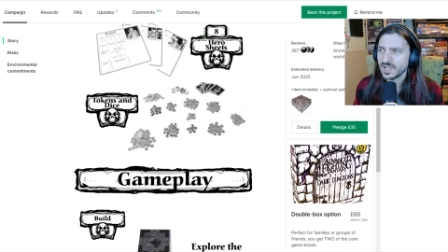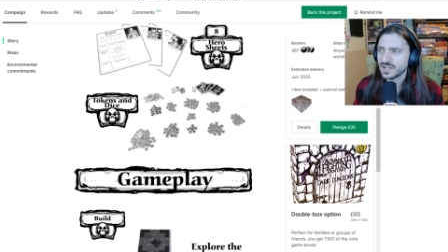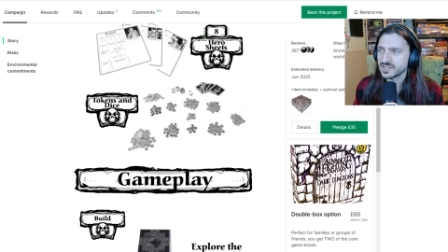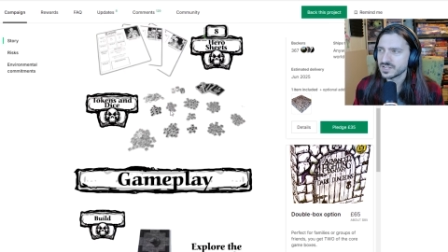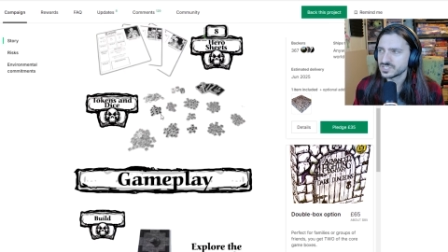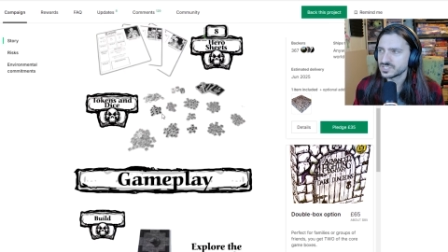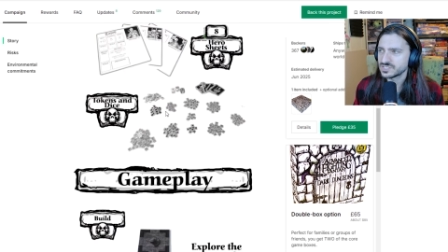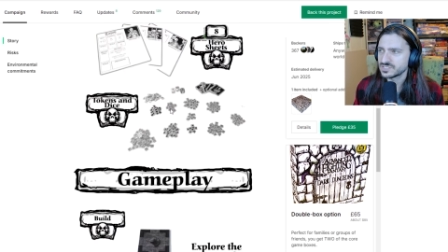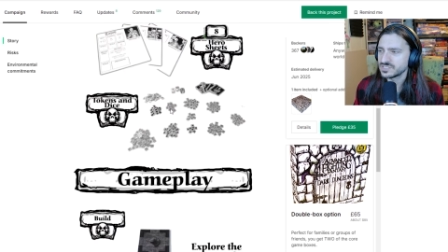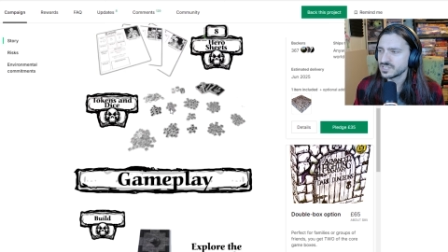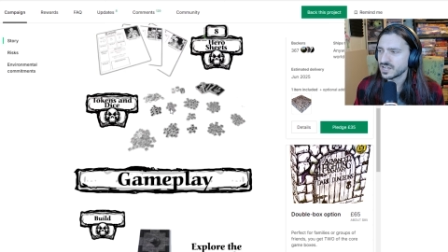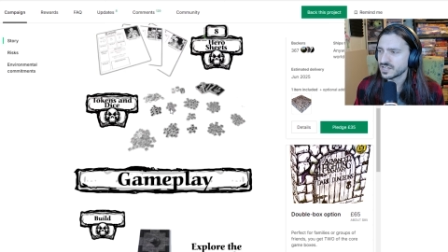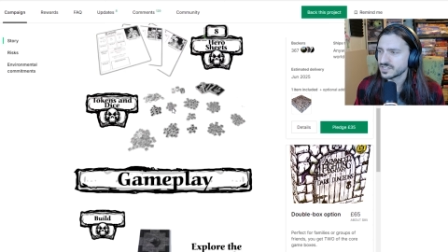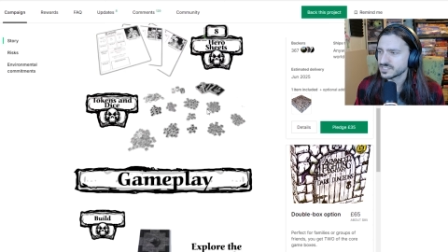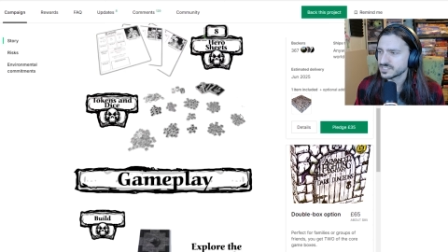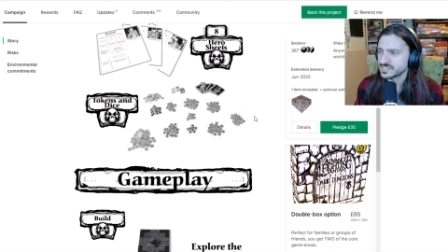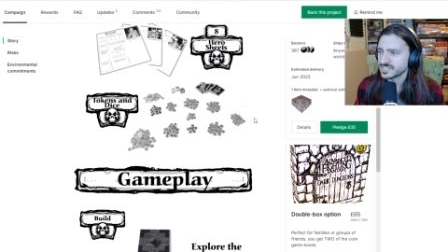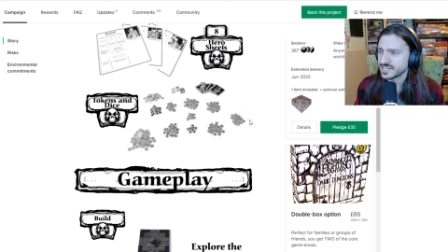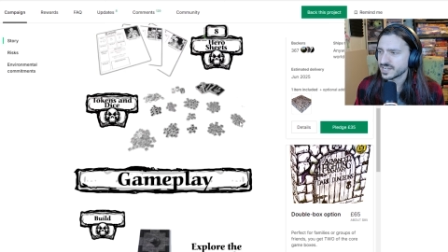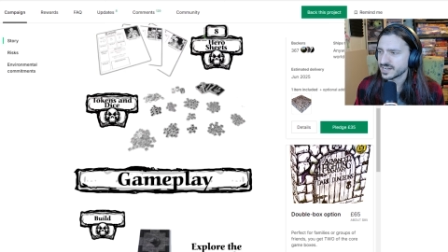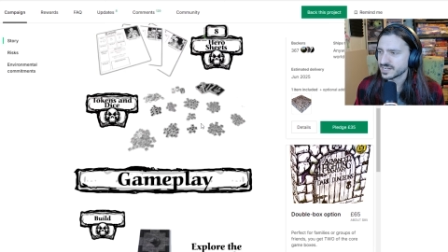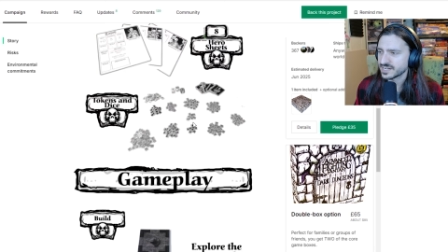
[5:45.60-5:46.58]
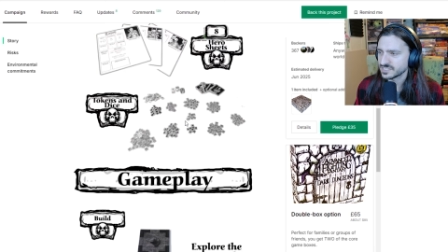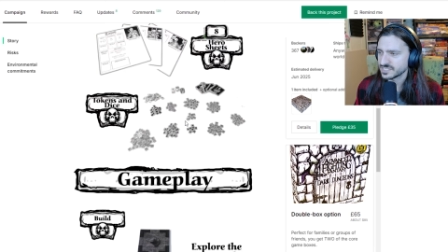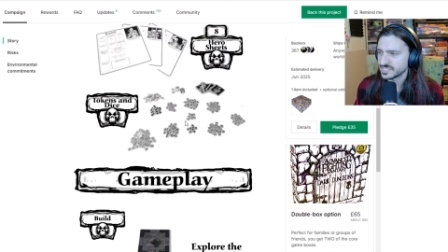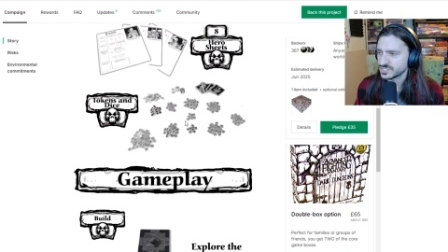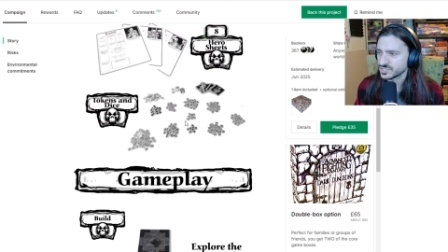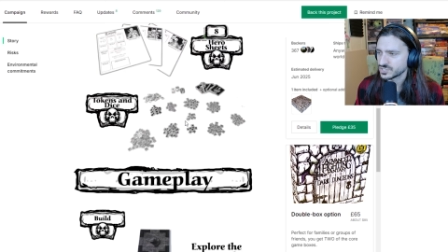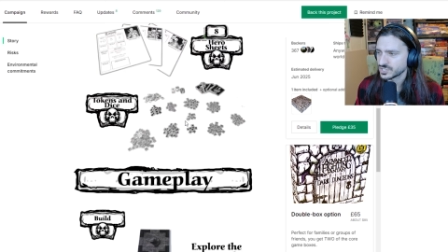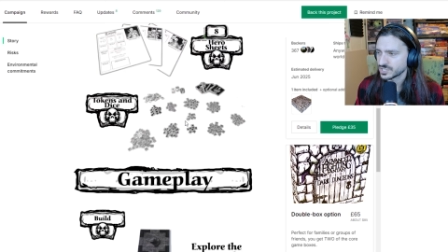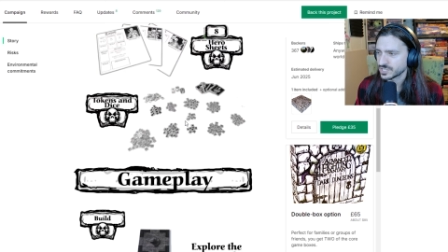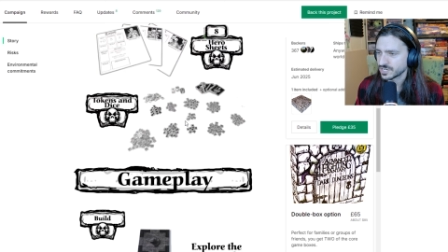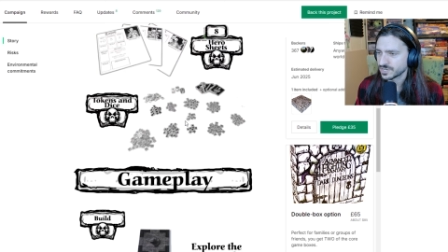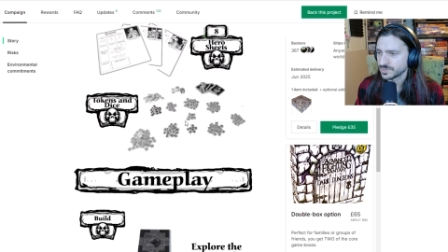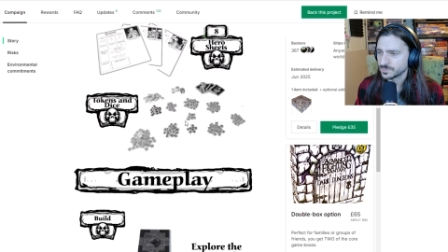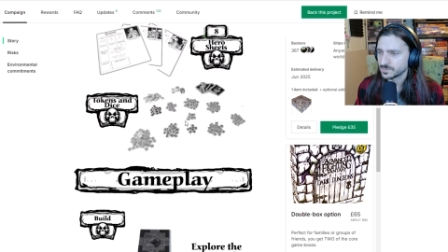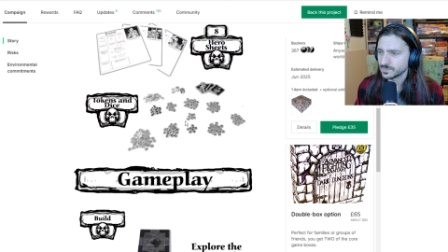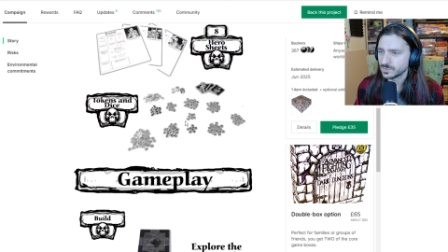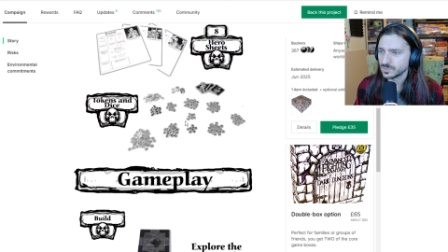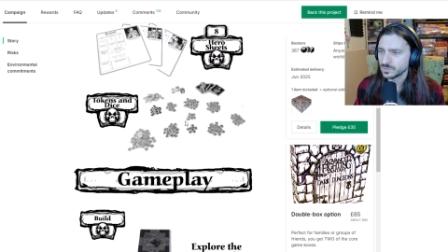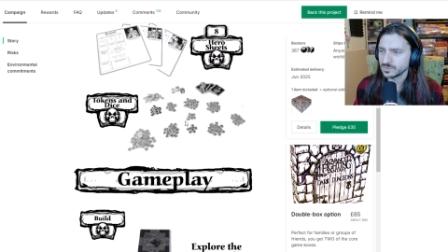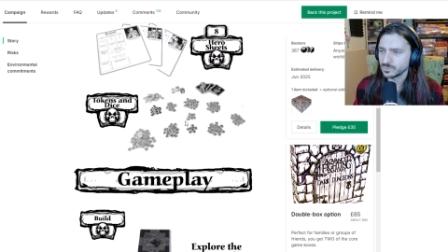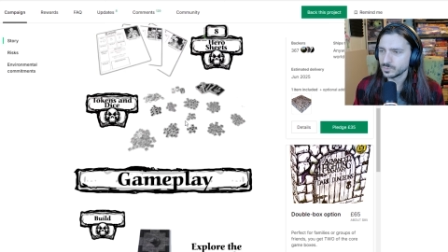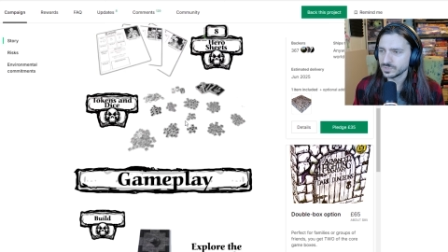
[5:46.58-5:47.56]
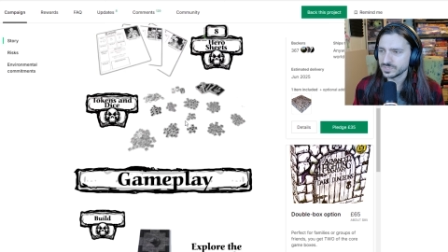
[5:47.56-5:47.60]
Not not entirely sure.
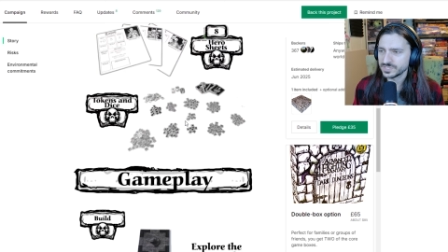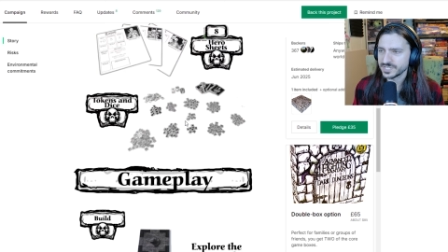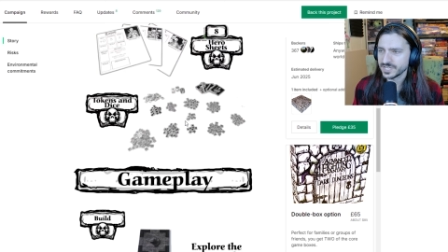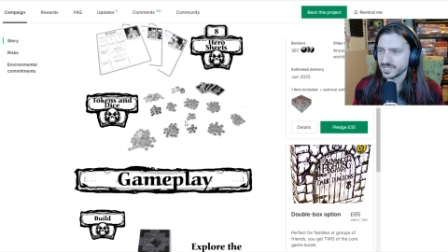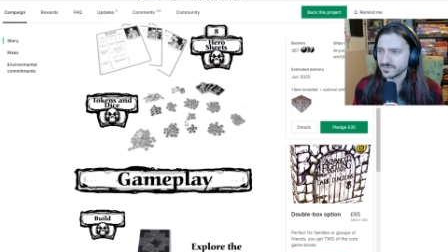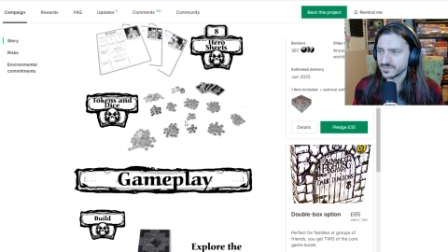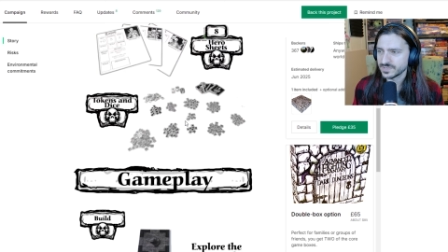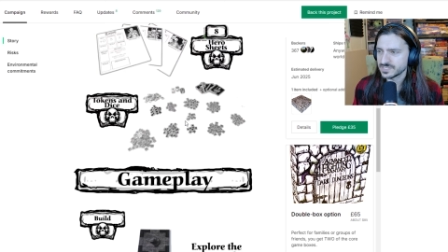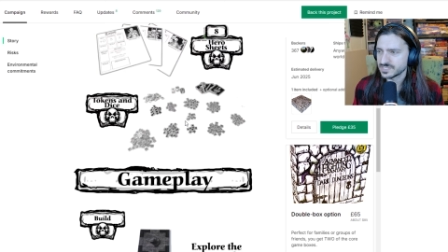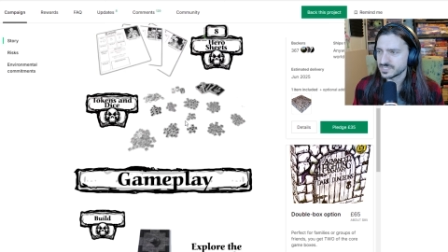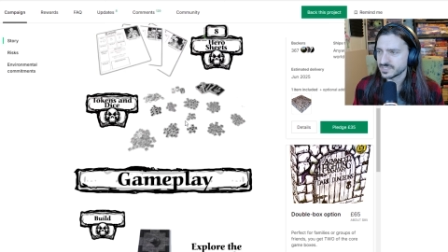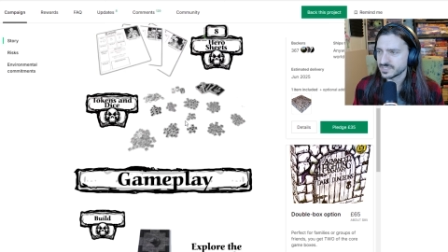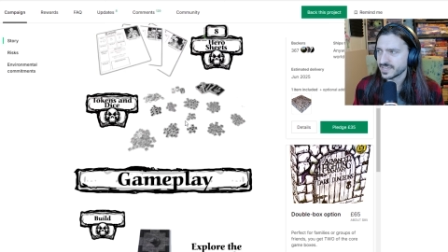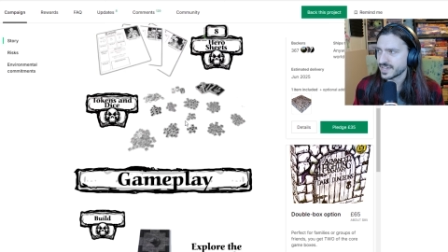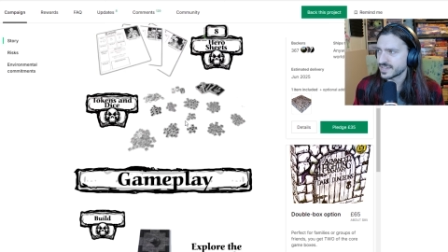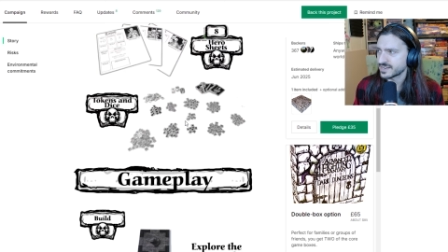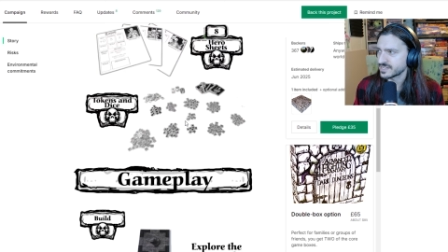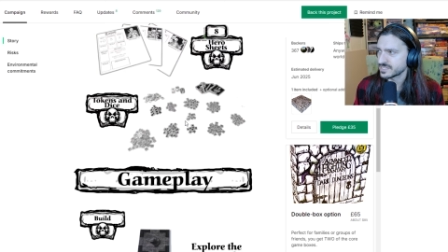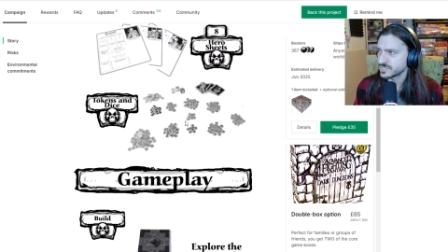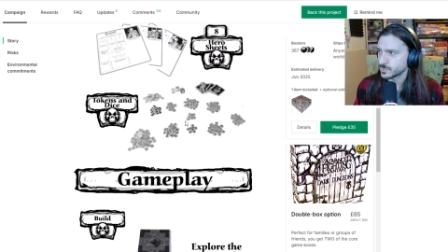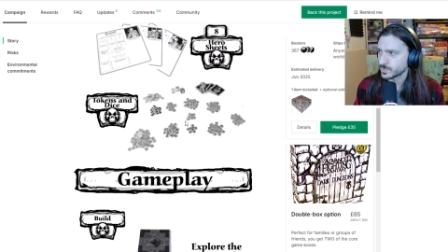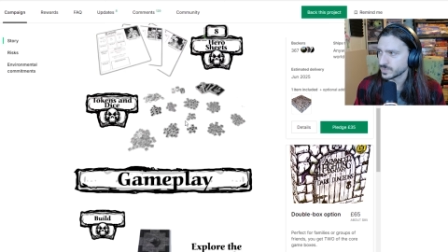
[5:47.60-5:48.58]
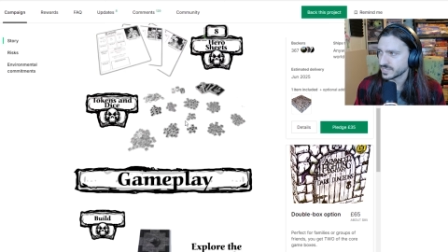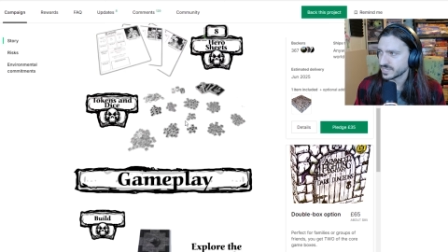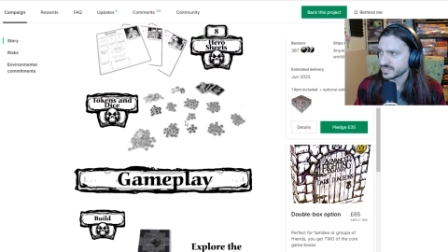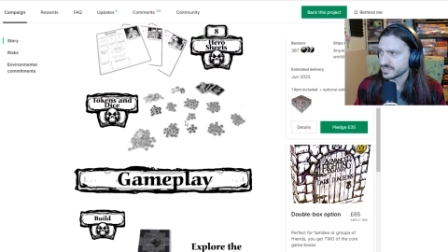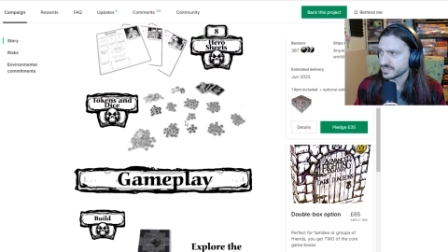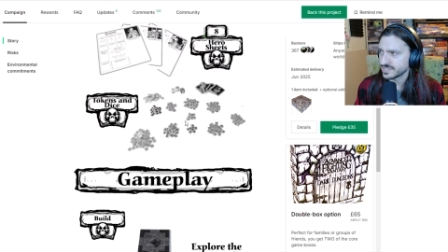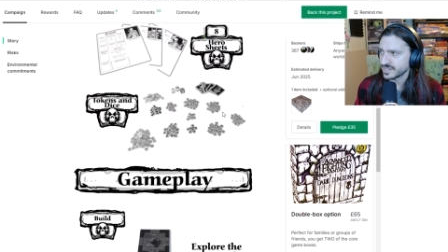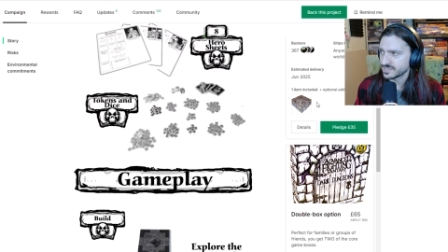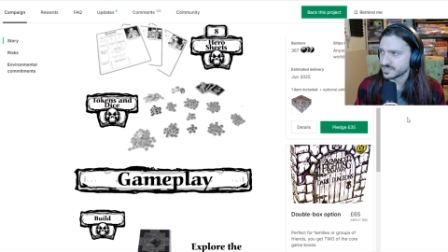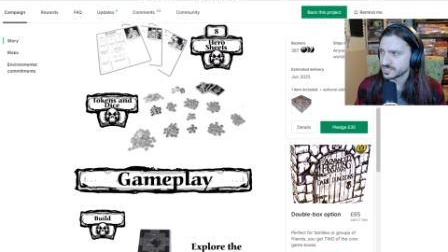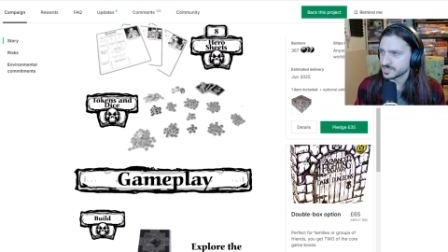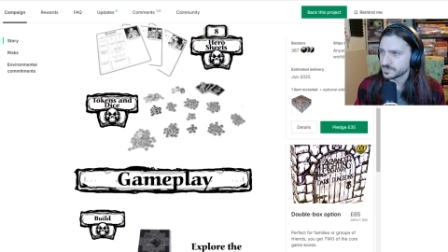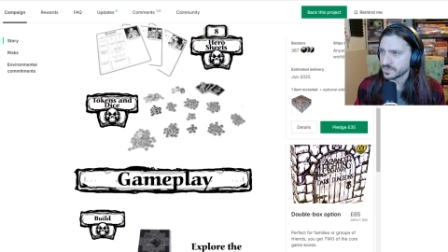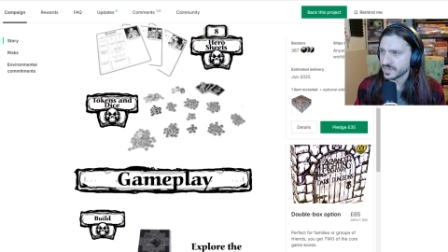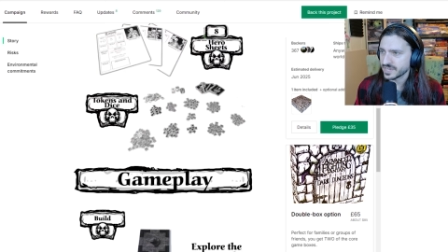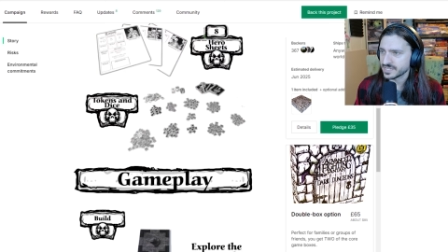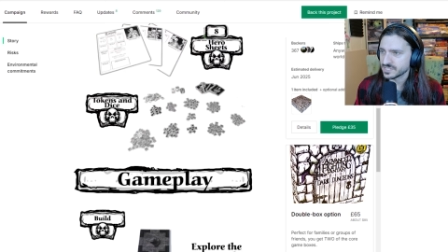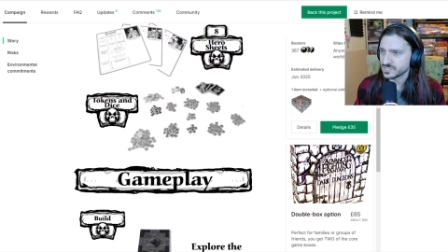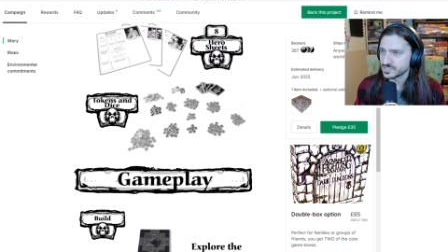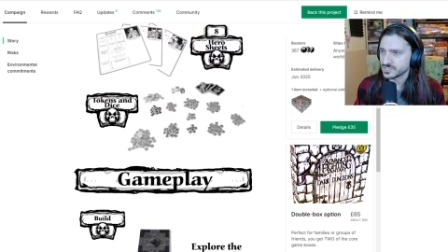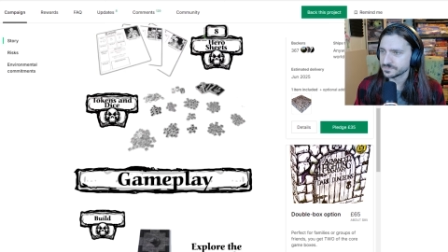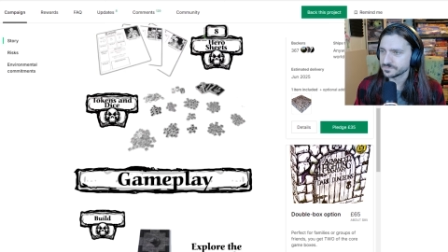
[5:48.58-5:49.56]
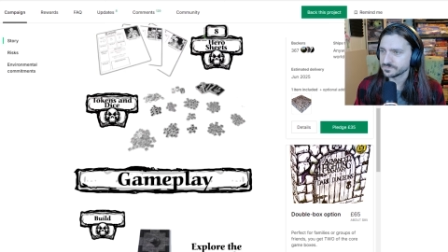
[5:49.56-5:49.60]
We'll, we'll delve into that as we get down this
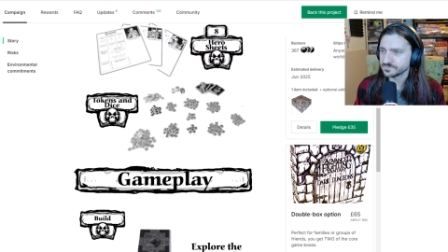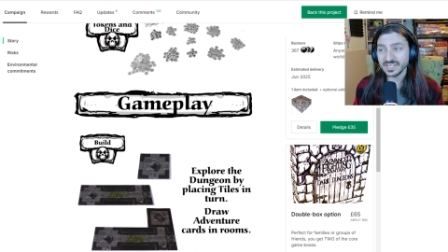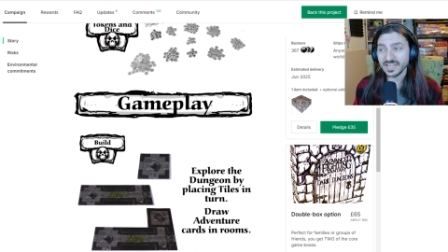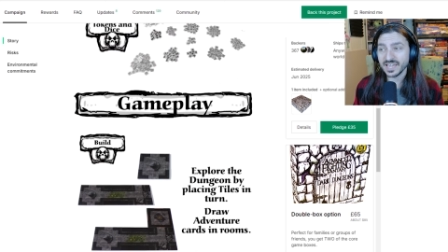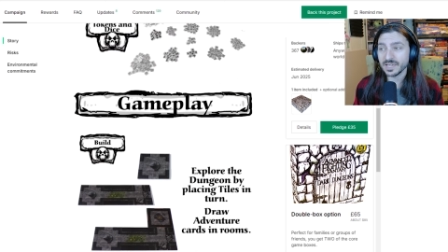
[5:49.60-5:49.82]
page.